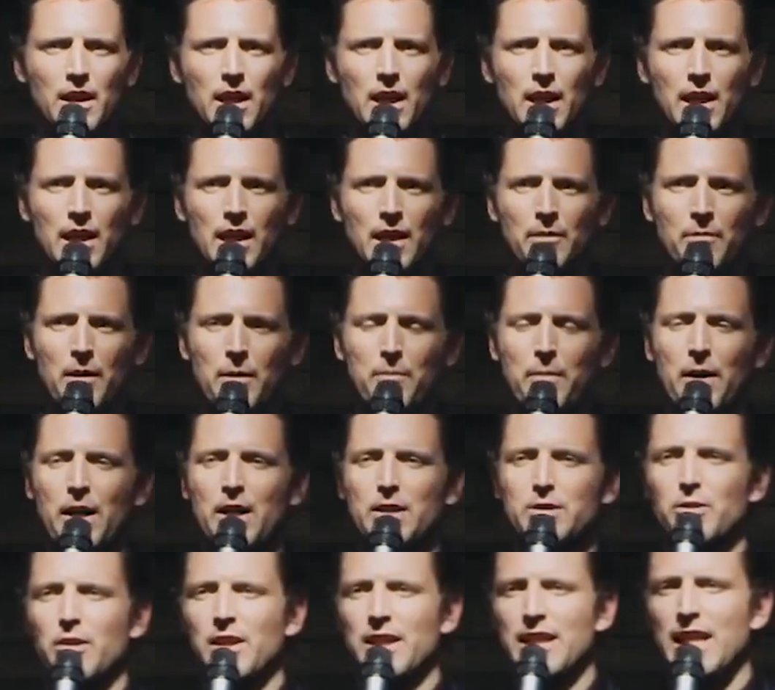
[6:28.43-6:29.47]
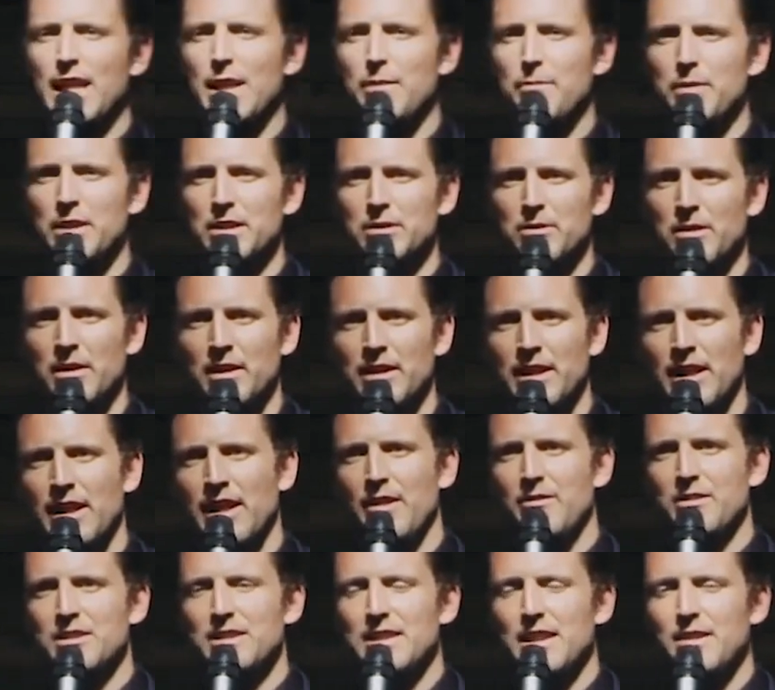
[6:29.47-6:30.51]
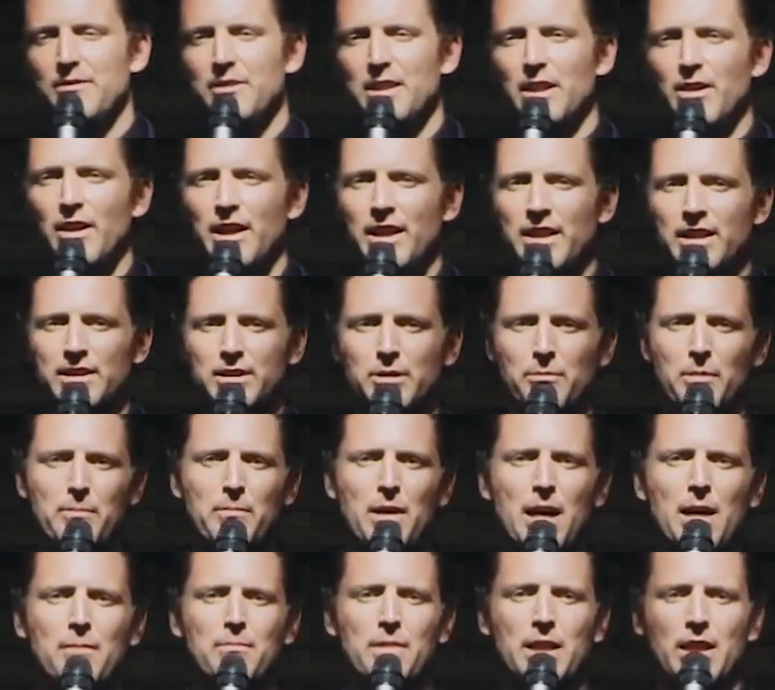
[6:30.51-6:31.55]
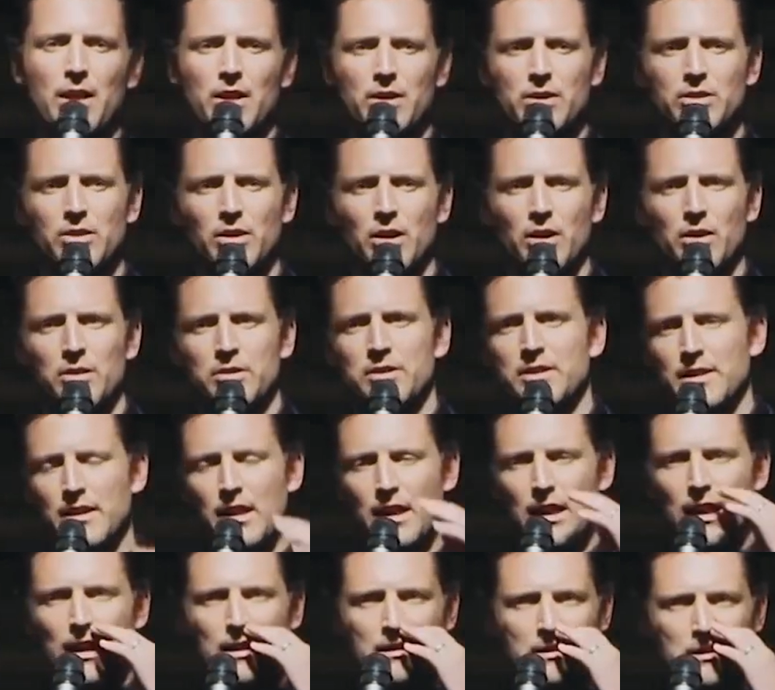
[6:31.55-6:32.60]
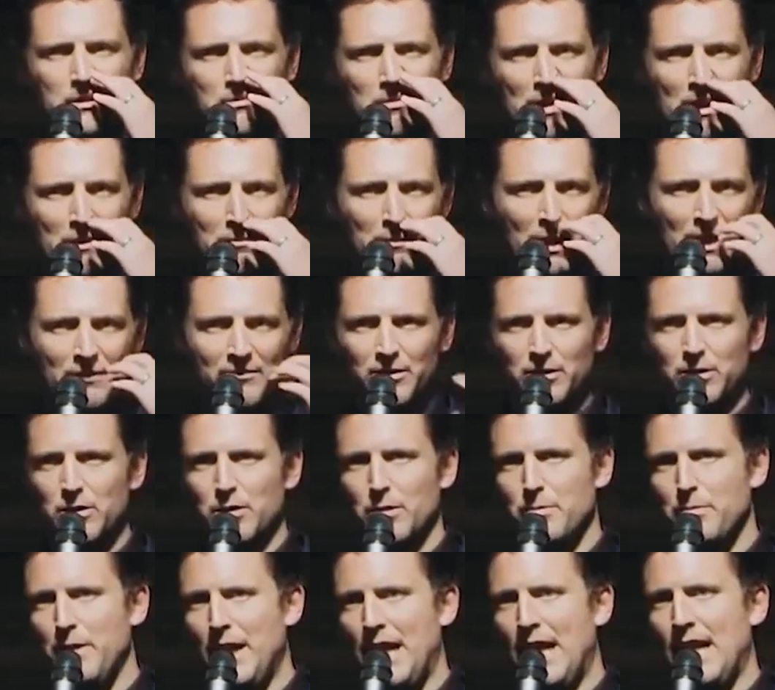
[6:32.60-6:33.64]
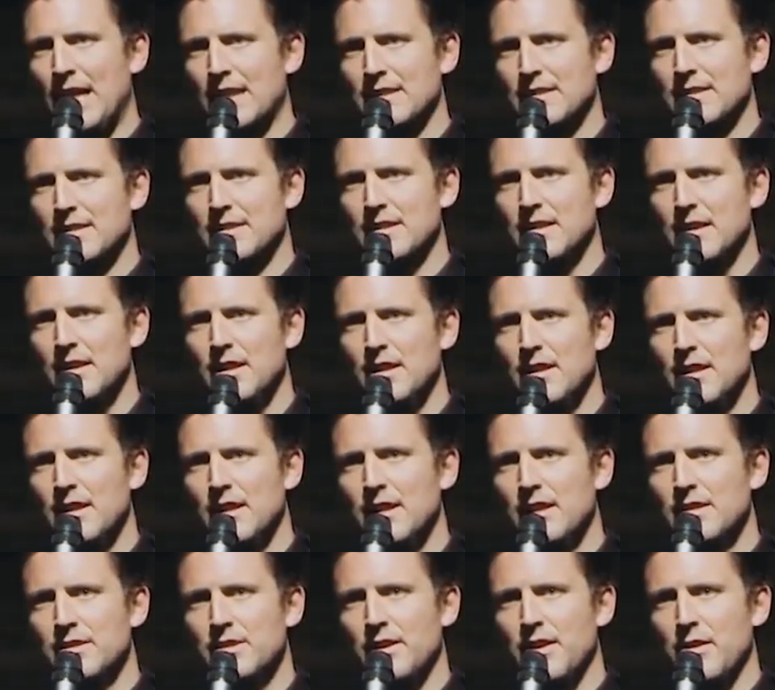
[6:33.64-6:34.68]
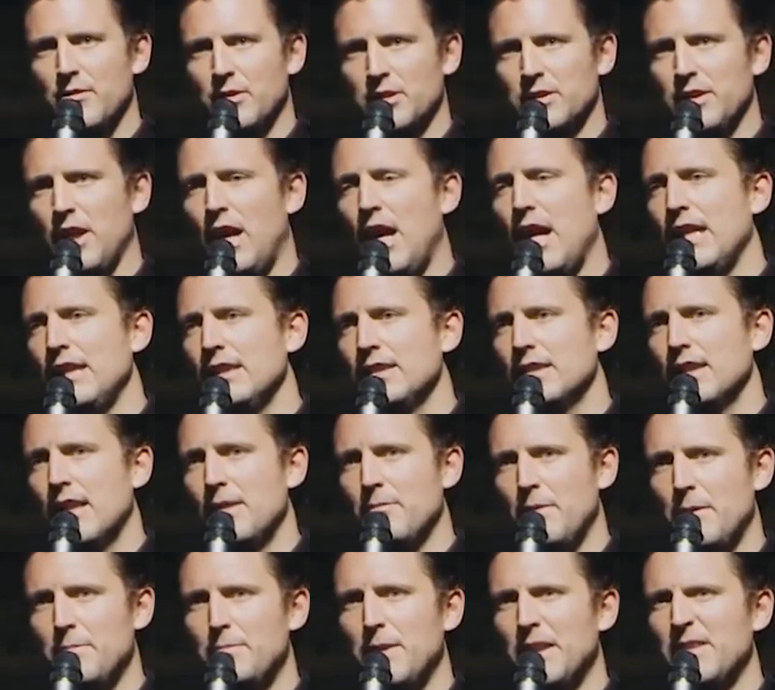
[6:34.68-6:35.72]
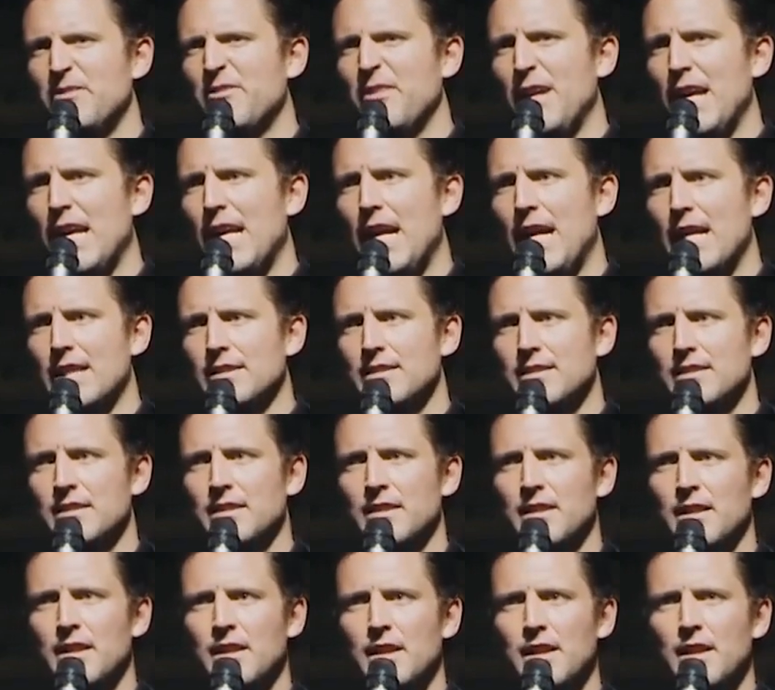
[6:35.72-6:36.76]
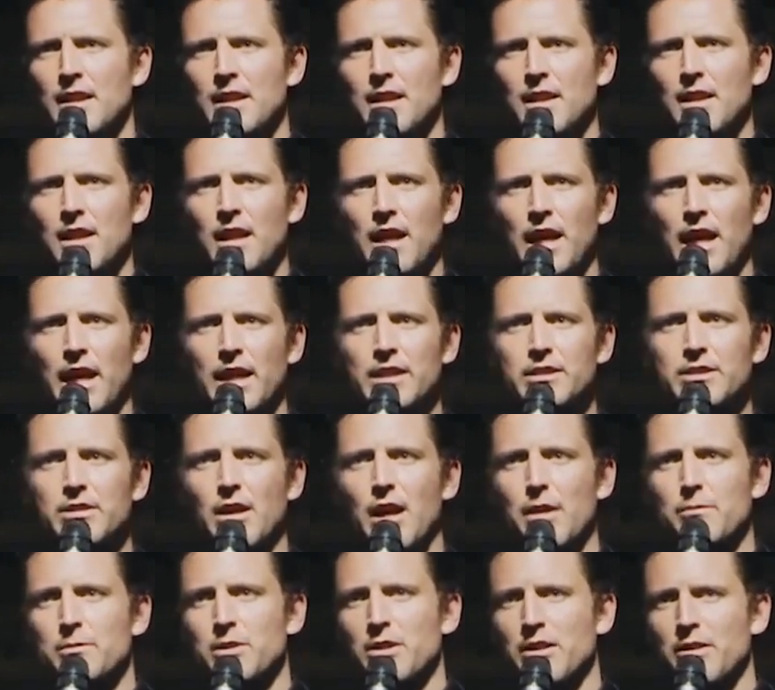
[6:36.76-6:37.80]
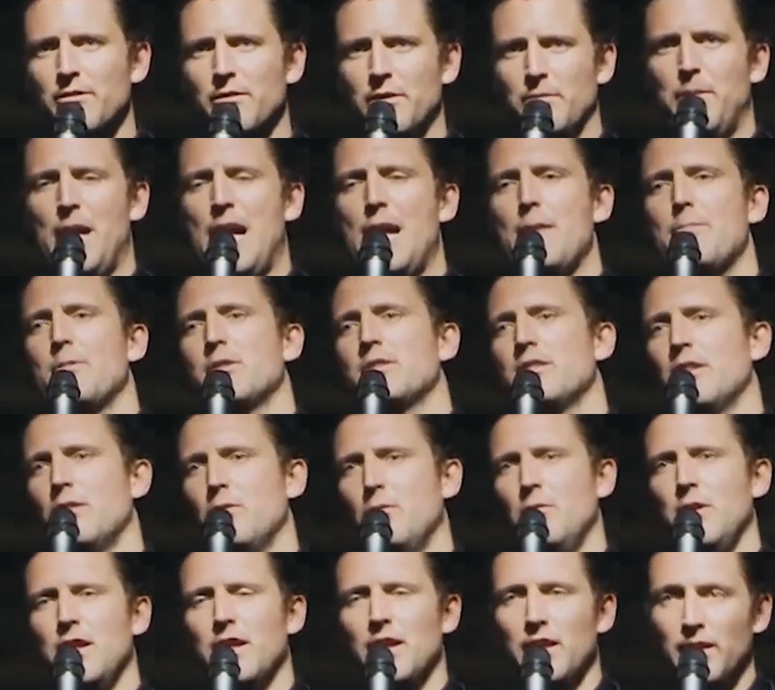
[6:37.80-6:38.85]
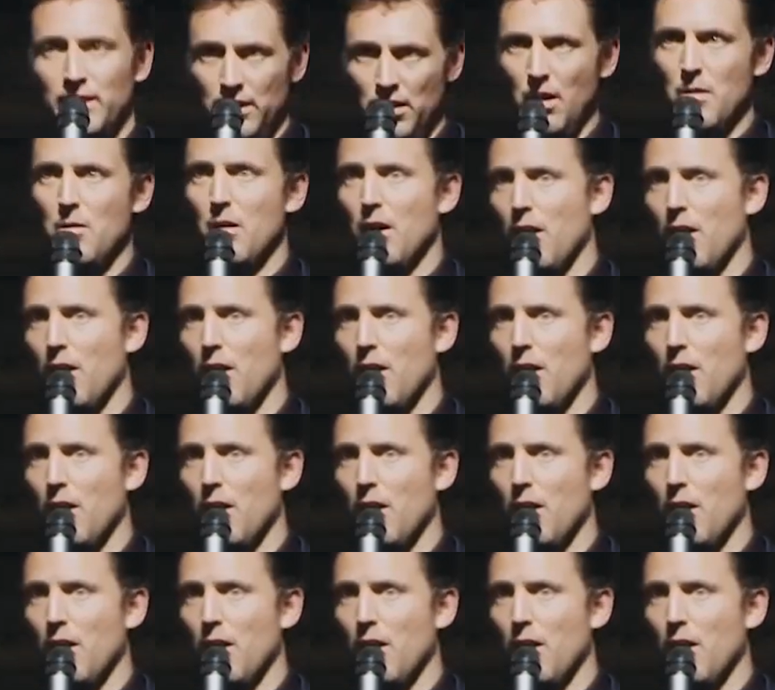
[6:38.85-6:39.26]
and my parents were like hippies. They didn't have a TV or anything, so my mom made our clothes, and uh, she made my velour pants, so they were tight on my big fat ass. And so I'm delivering papers in the winter, you know,